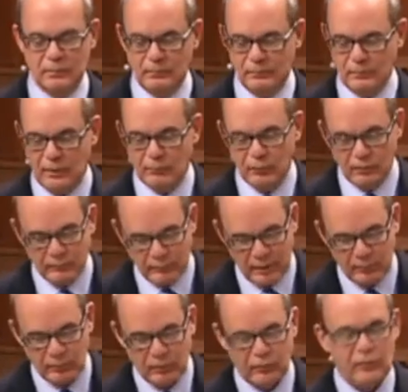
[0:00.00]
number of
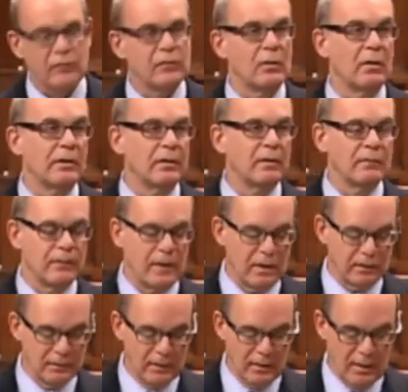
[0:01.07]
members and so on. And in fact,
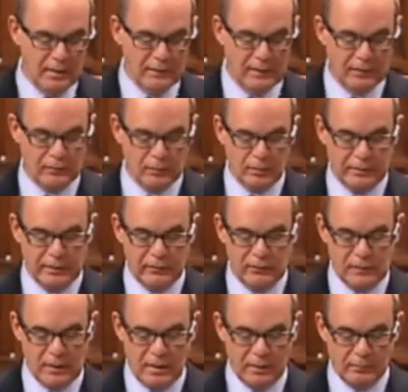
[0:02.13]
that's what he's
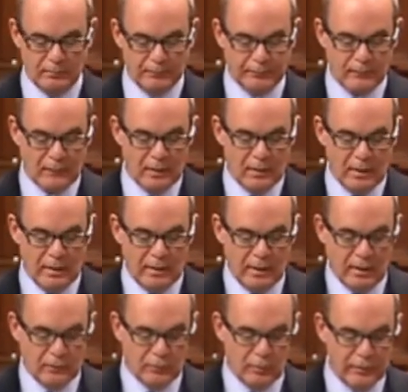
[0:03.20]
done. And
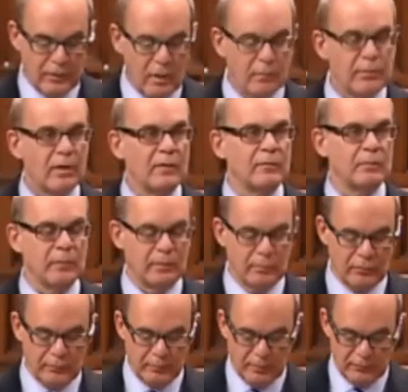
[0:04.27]
as with all private
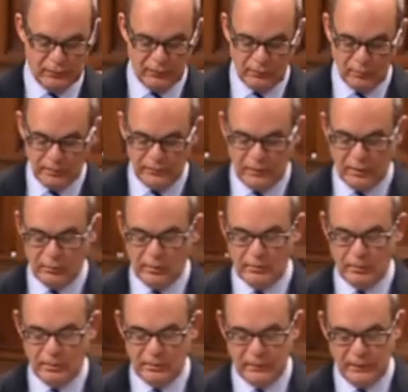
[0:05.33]
members' business, we said we
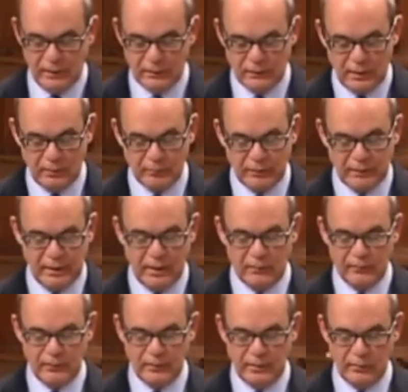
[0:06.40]
would take time to
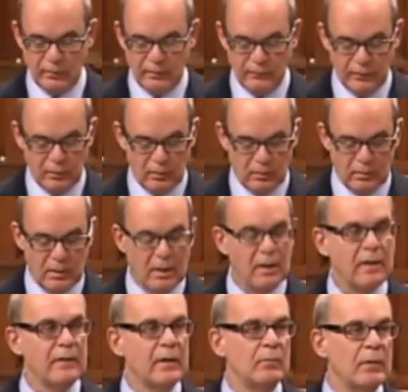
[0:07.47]
carefully review
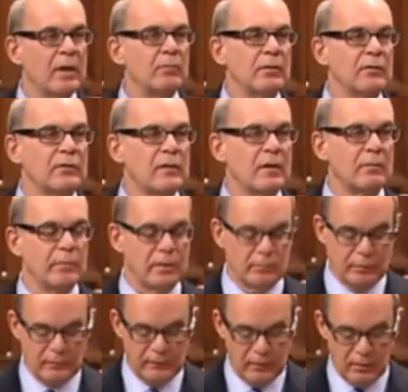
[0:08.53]
the amendments that have been
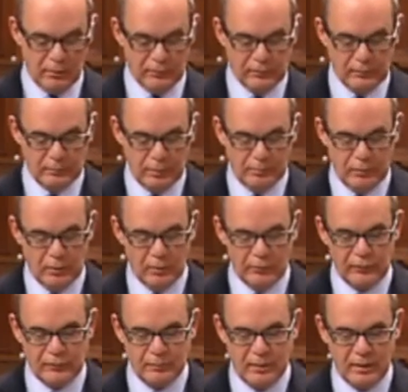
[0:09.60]
proposed
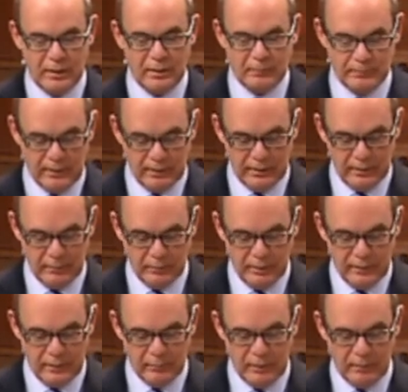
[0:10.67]
by
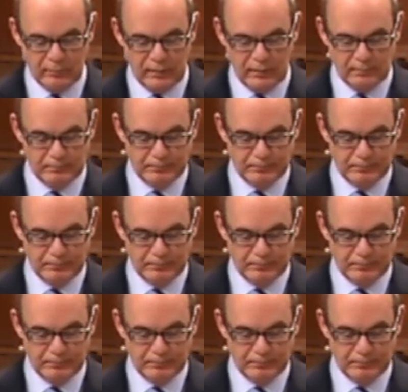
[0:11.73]
the member.